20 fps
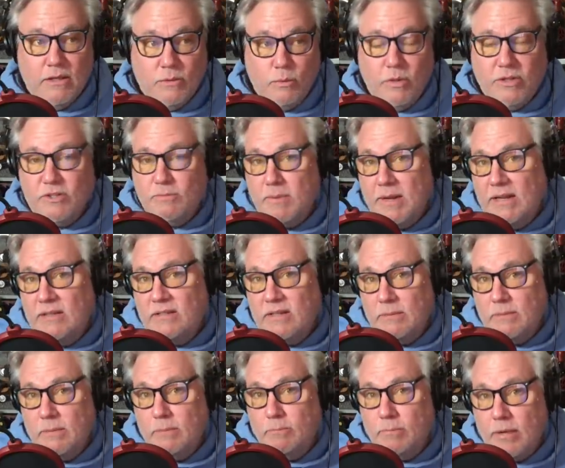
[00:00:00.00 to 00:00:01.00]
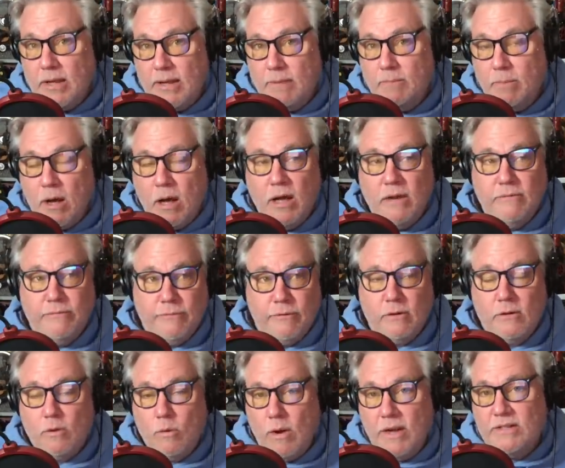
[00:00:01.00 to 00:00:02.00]
which means he'd been playing Bond
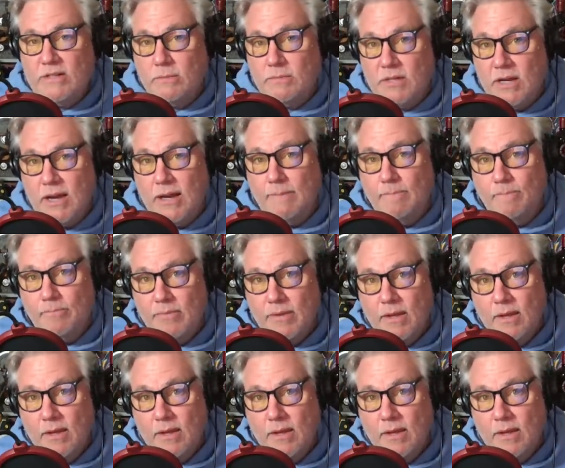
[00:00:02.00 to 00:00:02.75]
for quite some time.